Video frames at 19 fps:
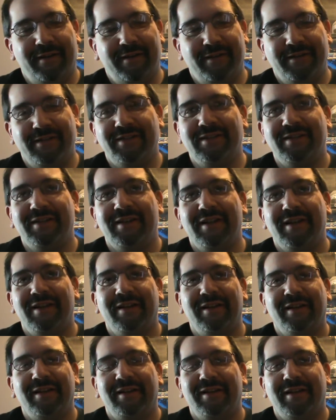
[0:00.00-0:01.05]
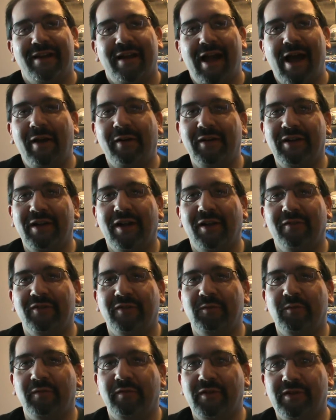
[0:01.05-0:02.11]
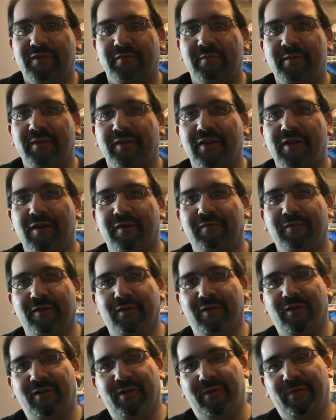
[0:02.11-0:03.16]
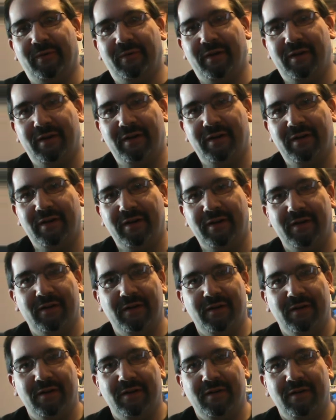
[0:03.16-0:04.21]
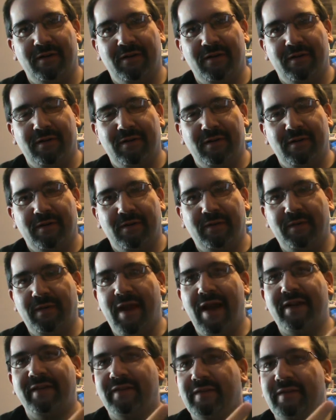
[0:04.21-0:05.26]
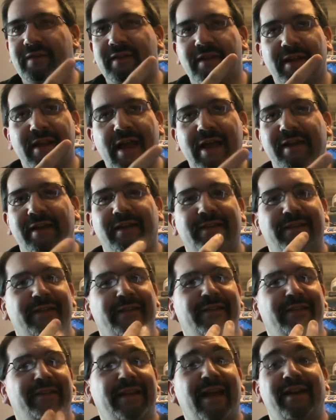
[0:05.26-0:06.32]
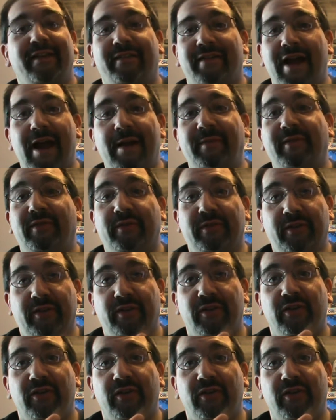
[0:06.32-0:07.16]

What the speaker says: Just how can you not love this movie just from this cover alone? Well, that is absolutely